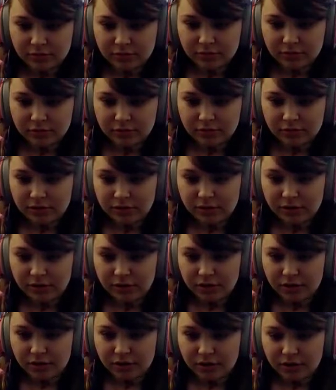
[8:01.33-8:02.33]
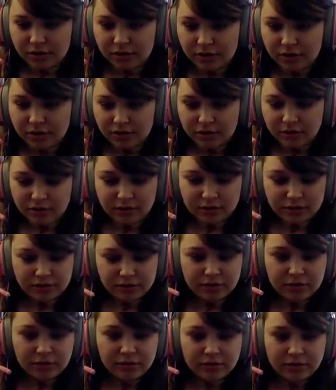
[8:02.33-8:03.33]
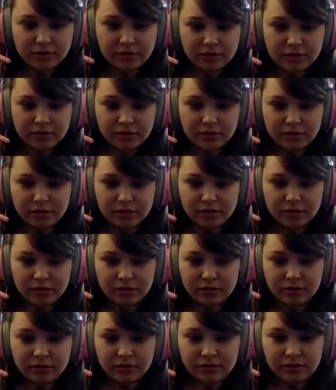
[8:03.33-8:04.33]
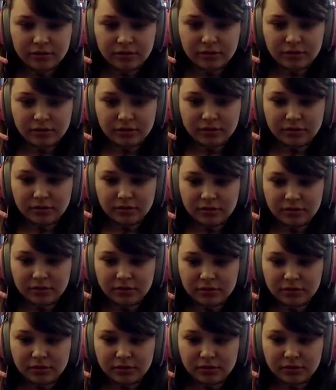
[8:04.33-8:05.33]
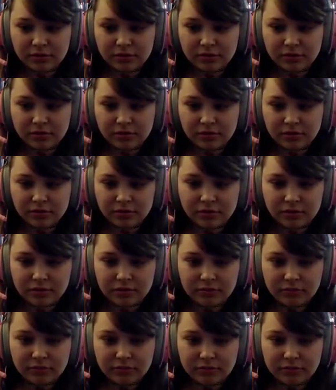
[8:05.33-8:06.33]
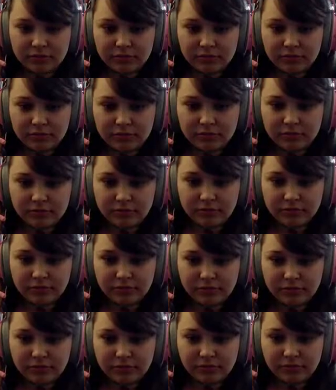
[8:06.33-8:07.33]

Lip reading: Nobody speaks.